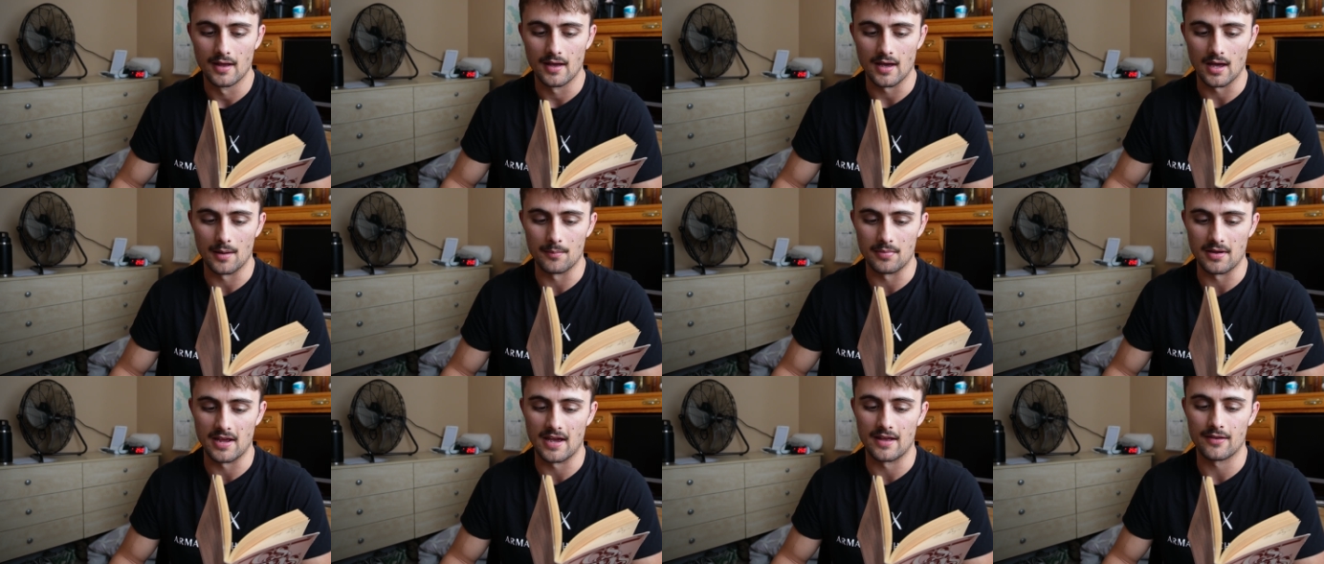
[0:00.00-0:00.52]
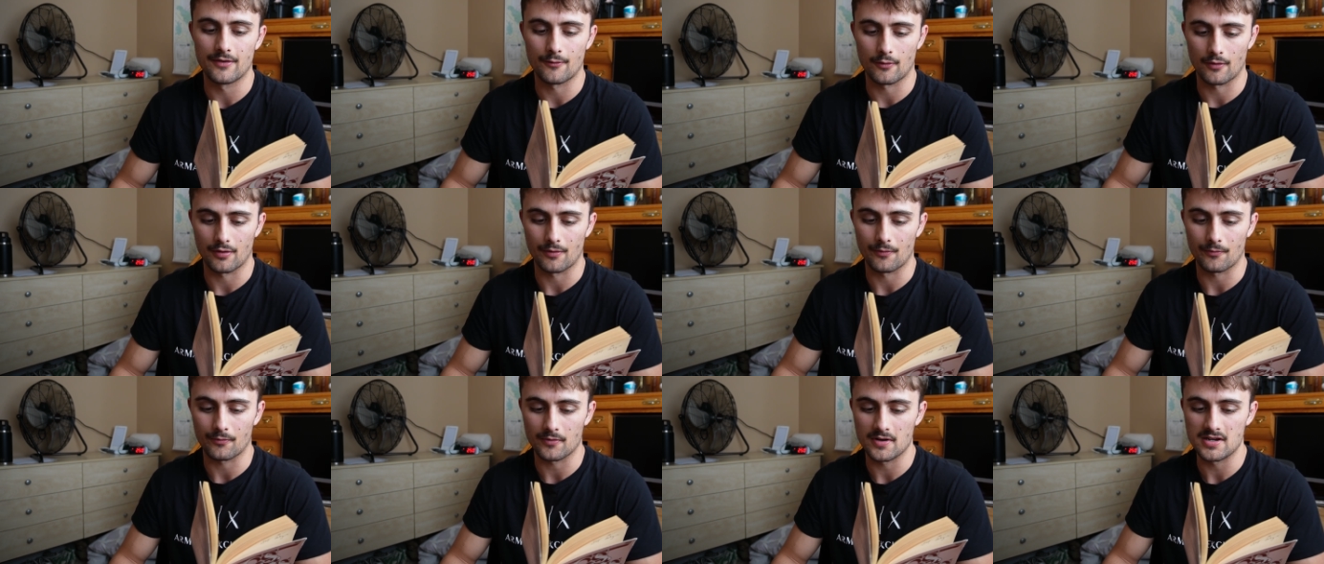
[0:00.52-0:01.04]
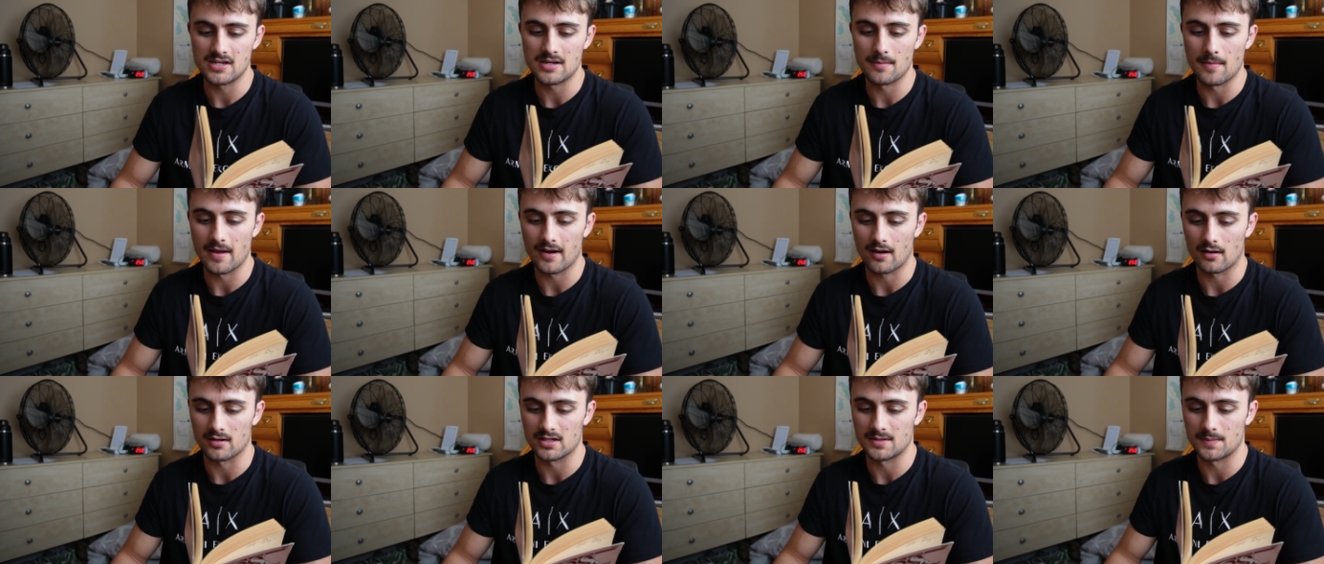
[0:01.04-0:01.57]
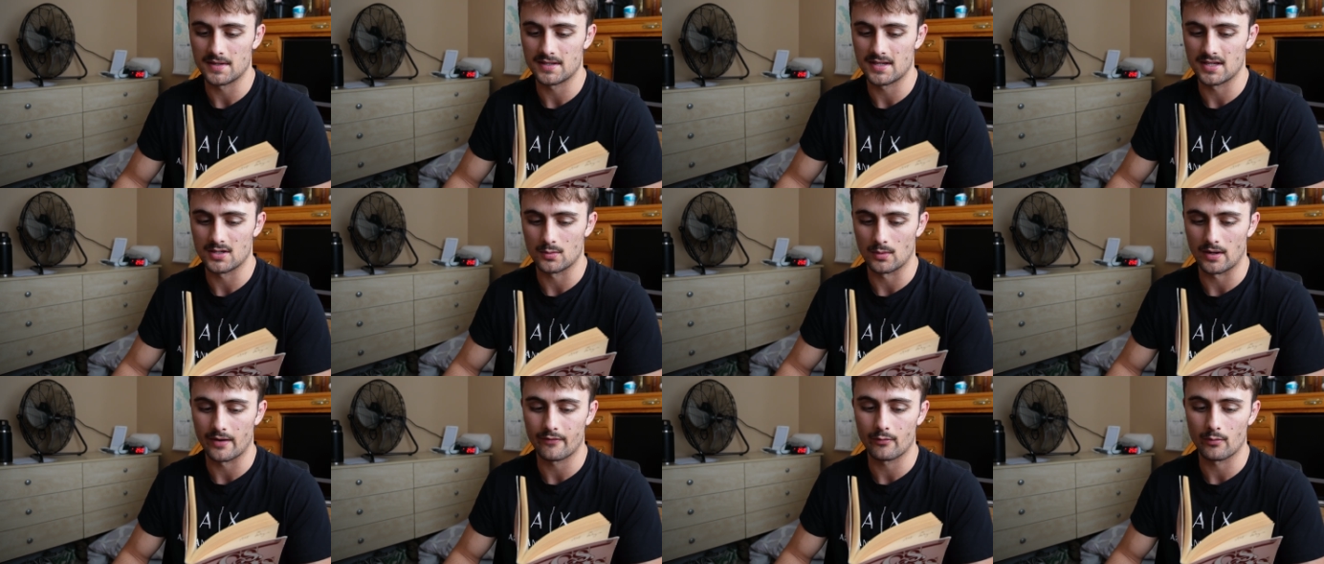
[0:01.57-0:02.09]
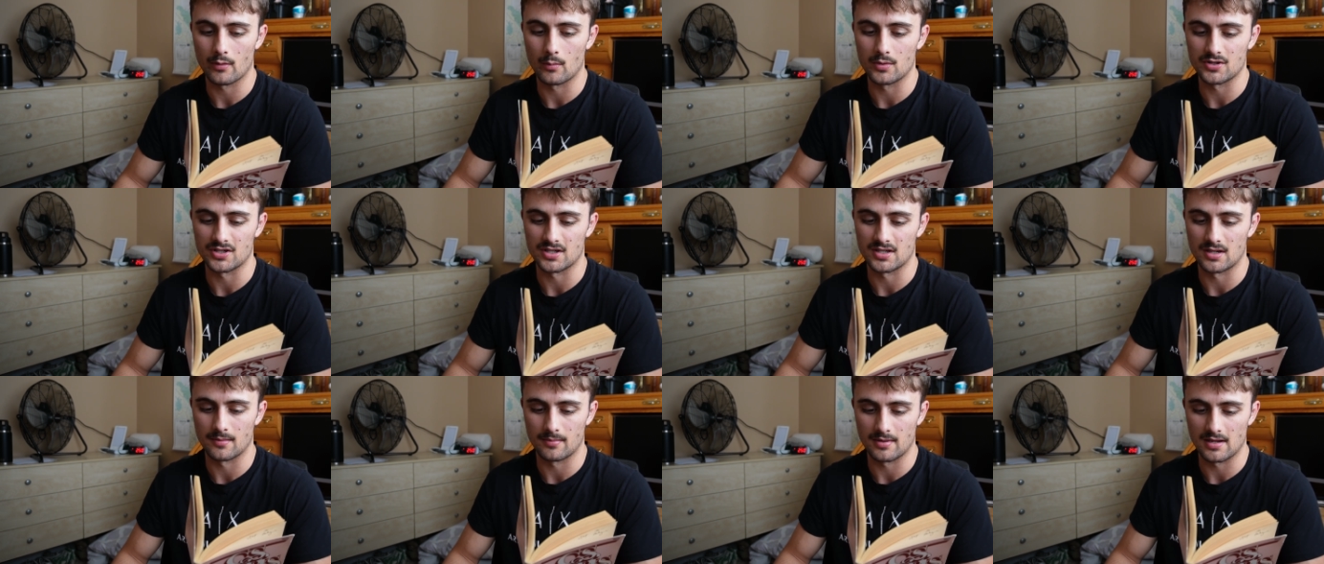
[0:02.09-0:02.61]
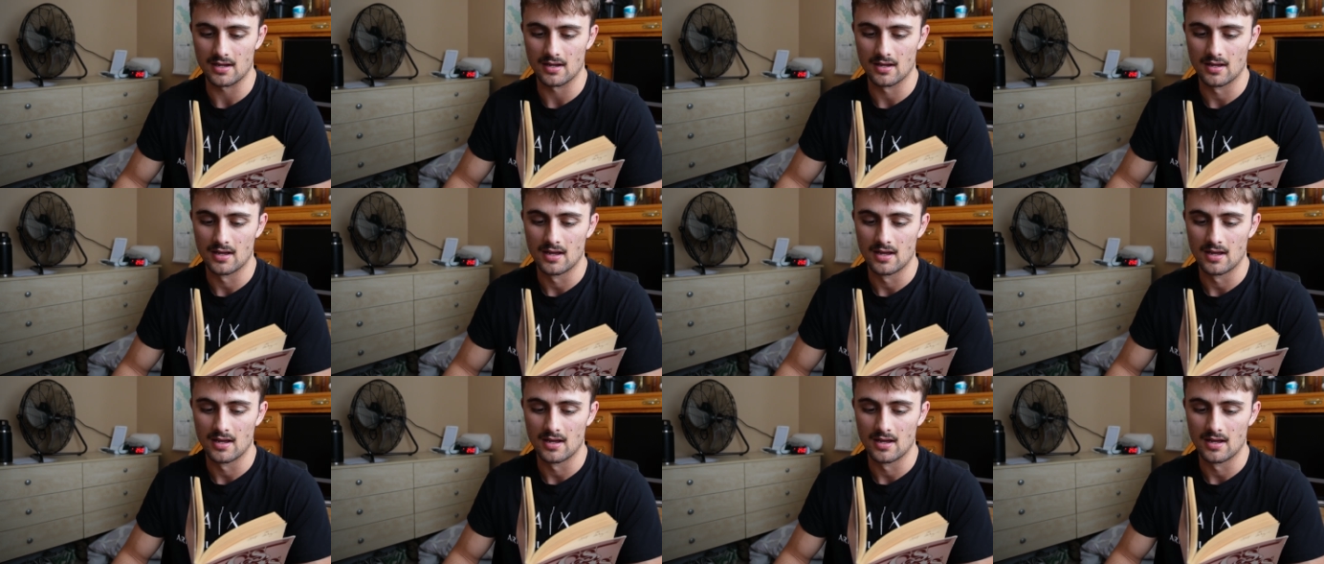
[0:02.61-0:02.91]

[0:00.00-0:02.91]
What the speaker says: and be henceforth free to make our species whatever we wish it to be.